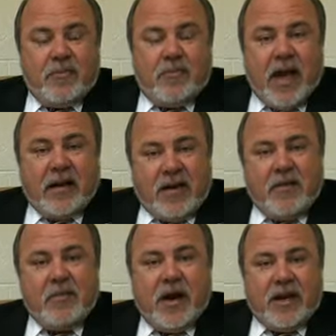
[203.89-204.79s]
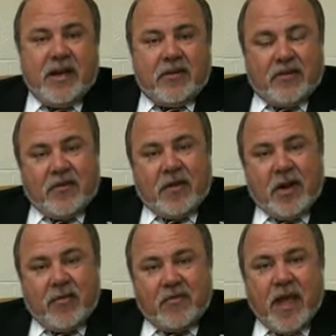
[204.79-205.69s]
impact everybody else as it
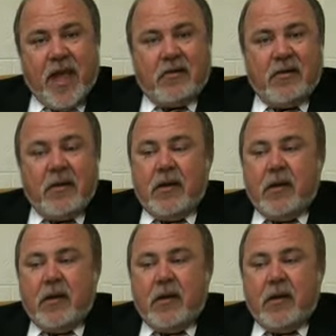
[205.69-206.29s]
goes down?